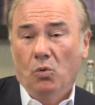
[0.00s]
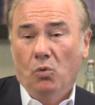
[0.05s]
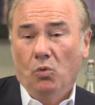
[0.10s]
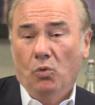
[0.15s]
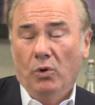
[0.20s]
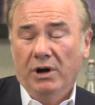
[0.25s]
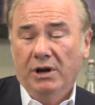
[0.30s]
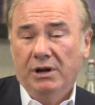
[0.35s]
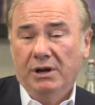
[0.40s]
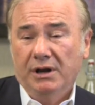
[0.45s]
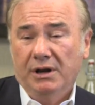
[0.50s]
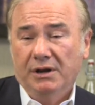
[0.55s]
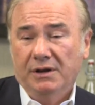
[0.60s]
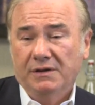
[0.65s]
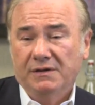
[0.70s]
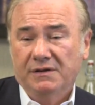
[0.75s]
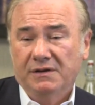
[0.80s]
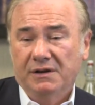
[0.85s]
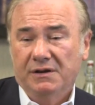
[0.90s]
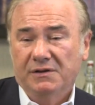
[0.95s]
One
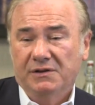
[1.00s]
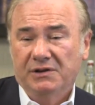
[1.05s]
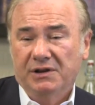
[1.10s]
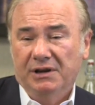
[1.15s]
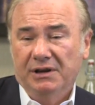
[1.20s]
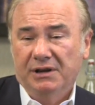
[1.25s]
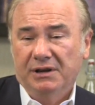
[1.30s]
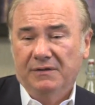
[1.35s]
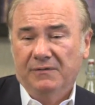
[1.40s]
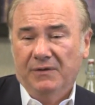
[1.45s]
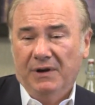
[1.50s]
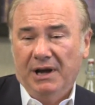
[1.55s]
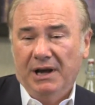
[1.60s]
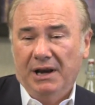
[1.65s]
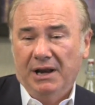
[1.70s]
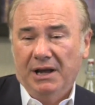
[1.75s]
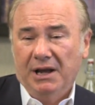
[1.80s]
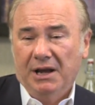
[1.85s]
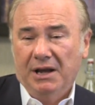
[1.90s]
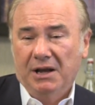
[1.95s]
is, in Silicon
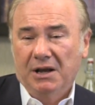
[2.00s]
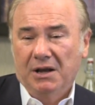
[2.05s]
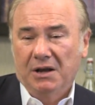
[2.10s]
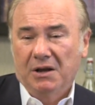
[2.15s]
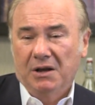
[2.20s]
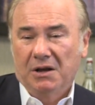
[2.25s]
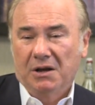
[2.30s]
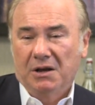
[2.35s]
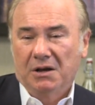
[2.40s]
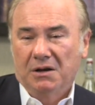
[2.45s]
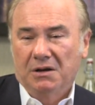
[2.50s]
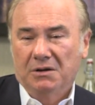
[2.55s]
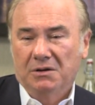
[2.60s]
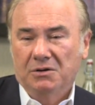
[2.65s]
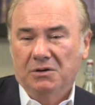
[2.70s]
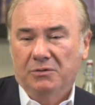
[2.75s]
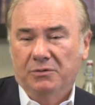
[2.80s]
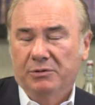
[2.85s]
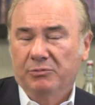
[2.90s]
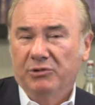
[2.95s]
Valley,
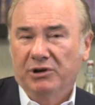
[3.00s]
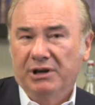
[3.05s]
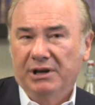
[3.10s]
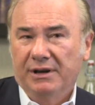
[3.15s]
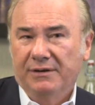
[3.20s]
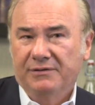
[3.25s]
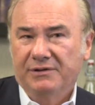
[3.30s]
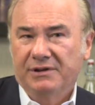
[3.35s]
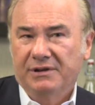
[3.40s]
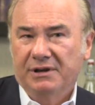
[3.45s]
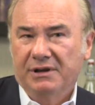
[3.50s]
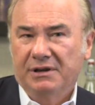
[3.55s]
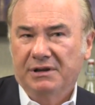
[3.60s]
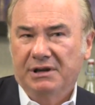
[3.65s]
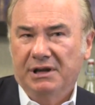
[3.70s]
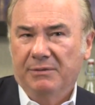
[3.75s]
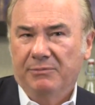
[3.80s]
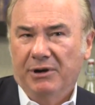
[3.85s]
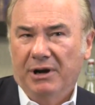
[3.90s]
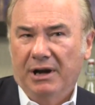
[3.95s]
no one believes in
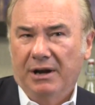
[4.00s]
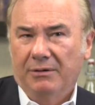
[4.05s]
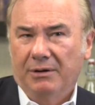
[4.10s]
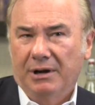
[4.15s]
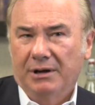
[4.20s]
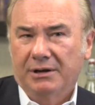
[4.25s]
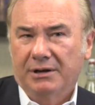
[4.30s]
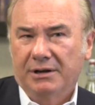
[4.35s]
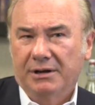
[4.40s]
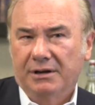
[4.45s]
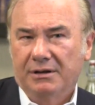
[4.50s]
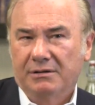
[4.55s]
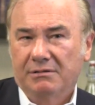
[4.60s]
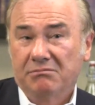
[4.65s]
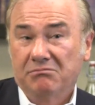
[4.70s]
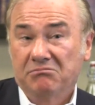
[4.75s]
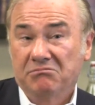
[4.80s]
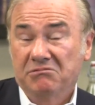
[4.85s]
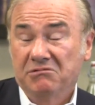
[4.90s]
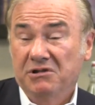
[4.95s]
deep hierarchies.
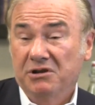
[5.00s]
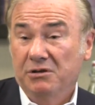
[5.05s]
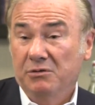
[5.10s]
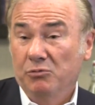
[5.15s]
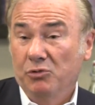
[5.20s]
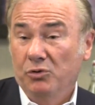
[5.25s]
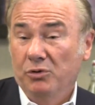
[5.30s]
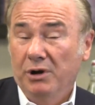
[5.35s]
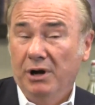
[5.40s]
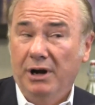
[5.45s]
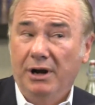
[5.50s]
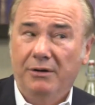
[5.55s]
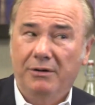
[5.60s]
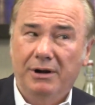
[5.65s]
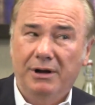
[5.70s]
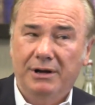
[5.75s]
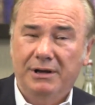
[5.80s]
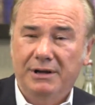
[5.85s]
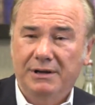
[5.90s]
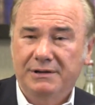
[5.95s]
There are more
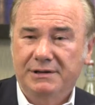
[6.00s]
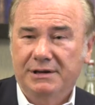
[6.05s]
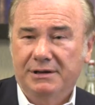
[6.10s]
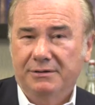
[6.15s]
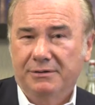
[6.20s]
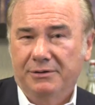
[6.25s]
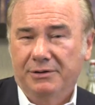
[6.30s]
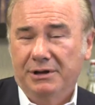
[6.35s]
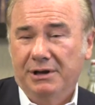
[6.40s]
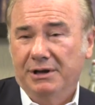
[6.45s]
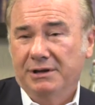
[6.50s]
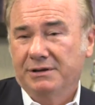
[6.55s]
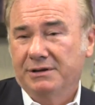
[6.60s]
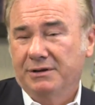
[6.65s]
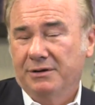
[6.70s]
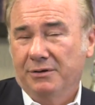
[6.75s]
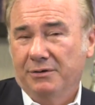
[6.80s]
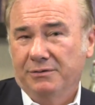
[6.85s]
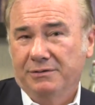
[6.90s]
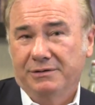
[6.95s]
hierarchies here on the East
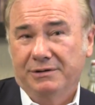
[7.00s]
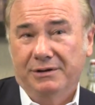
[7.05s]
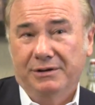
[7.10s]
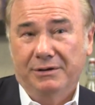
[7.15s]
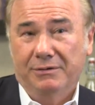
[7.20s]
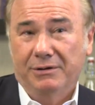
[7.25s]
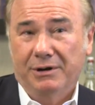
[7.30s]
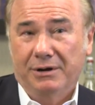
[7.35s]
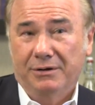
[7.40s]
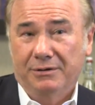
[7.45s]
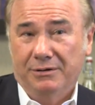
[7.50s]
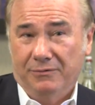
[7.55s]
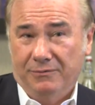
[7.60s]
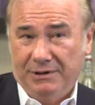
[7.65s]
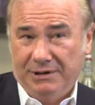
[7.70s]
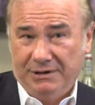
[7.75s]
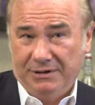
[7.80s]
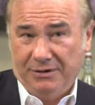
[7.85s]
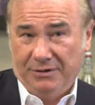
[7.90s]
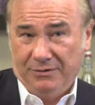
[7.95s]
Coast than there are on the
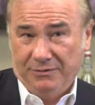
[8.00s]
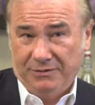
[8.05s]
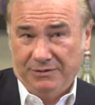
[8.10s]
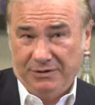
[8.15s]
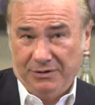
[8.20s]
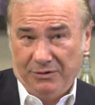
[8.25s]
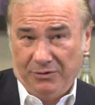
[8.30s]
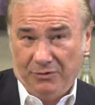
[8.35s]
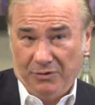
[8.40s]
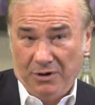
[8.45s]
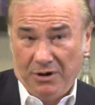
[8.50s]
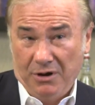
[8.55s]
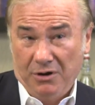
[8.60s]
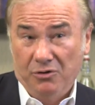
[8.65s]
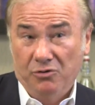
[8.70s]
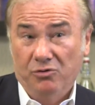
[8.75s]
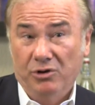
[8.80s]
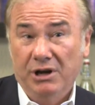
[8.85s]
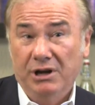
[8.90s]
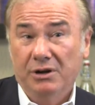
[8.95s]
West Coast. So
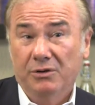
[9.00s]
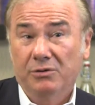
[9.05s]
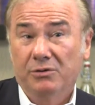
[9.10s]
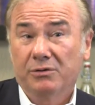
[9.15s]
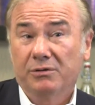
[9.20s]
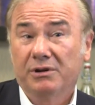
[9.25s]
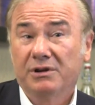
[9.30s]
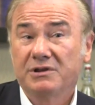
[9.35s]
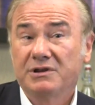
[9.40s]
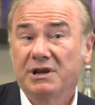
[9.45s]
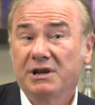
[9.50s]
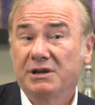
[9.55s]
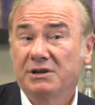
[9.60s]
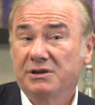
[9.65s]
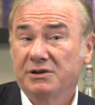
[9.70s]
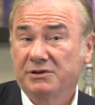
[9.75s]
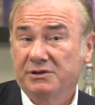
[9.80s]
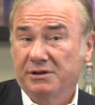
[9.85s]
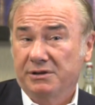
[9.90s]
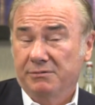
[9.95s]
creating
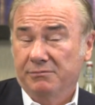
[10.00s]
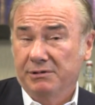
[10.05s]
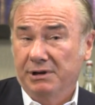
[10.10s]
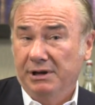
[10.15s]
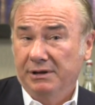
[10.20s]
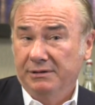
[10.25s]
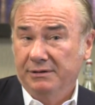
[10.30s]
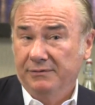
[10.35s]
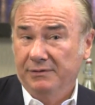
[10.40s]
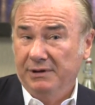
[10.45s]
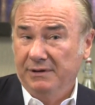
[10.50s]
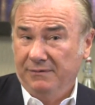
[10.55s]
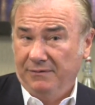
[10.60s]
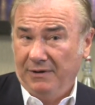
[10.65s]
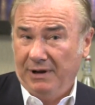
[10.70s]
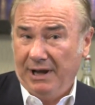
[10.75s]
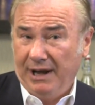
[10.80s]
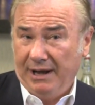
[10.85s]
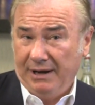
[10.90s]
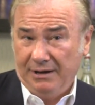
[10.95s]
organizations that are relatively
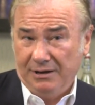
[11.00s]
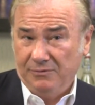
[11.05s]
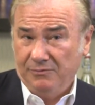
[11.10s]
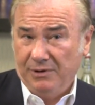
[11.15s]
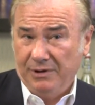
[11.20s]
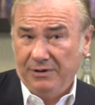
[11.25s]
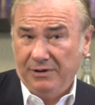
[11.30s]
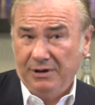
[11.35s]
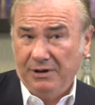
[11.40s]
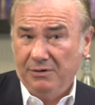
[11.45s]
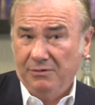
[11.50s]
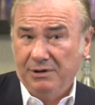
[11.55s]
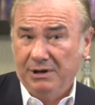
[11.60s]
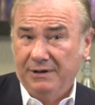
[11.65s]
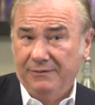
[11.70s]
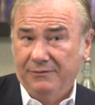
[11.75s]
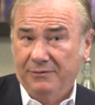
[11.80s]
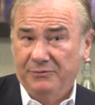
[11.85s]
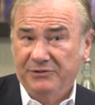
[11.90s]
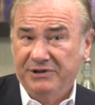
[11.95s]
flat is one thing you'll
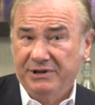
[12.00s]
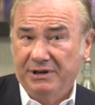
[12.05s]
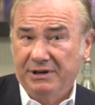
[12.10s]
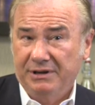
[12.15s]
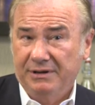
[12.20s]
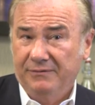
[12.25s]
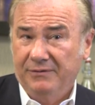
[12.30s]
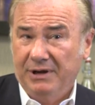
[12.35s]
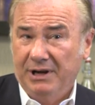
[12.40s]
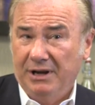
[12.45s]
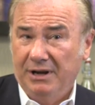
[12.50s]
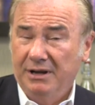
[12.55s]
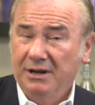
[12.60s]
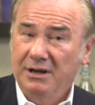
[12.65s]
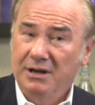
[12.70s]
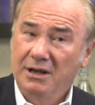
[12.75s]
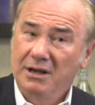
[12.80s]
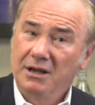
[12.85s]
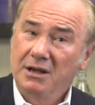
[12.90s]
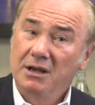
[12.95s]
get from Silicon Valley.
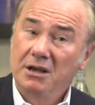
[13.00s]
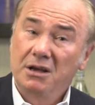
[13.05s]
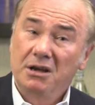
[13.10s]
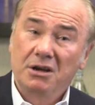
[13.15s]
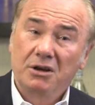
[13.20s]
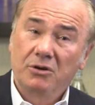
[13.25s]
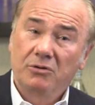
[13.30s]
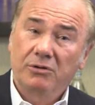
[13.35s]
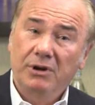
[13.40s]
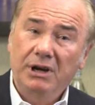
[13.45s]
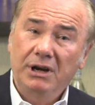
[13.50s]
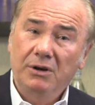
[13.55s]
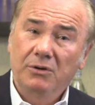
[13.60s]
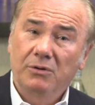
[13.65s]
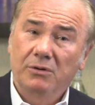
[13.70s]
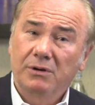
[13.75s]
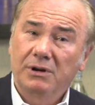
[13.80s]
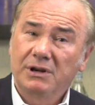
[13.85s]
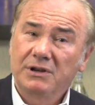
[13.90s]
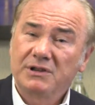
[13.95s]
Creating
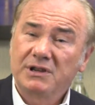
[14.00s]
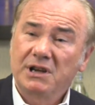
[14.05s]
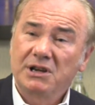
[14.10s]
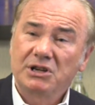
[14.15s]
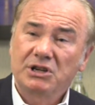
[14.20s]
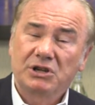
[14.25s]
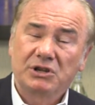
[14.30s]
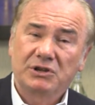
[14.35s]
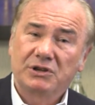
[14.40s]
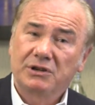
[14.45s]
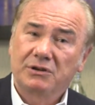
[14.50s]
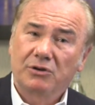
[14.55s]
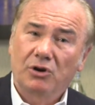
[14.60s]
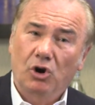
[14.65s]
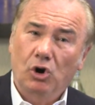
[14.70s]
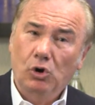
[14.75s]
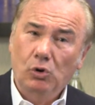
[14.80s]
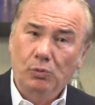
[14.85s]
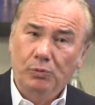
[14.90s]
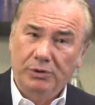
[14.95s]
organizations that are
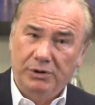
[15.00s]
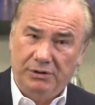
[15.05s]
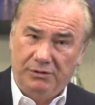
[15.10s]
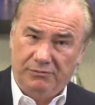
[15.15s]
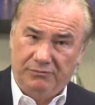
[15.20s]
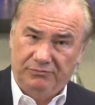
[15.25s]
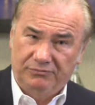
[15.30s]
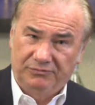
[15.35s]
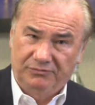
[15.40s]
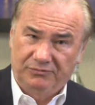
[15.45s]
open.